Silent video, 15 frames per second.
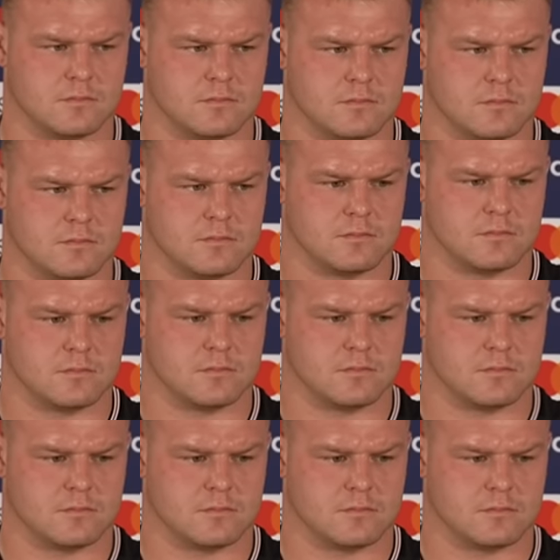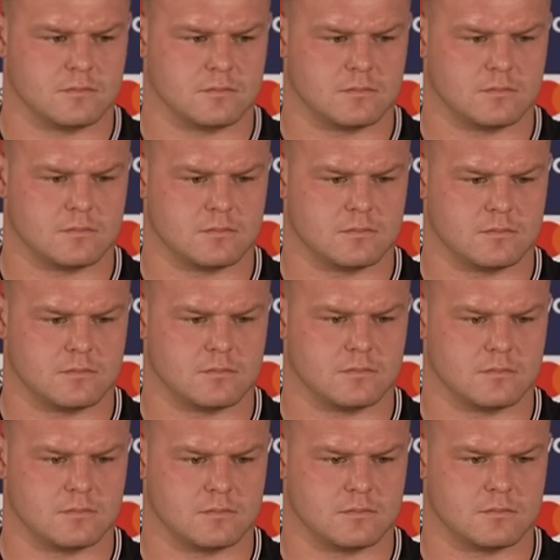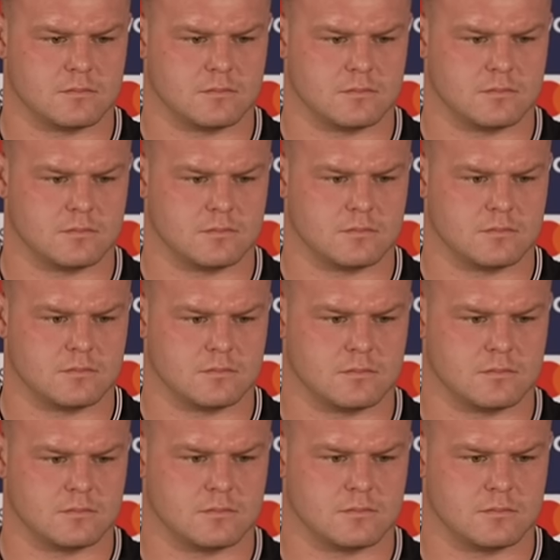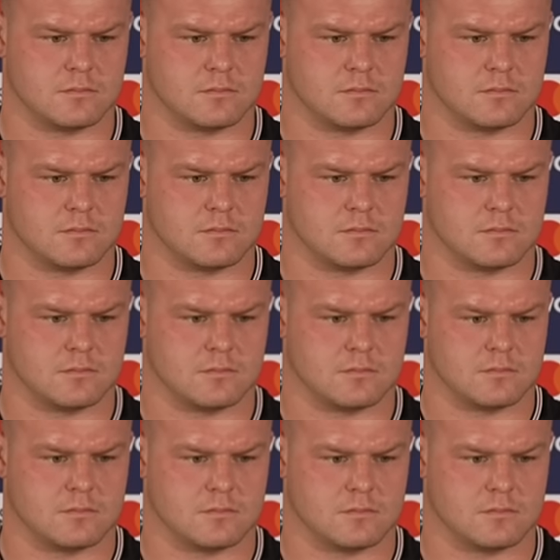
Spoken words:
The person shown says nothing.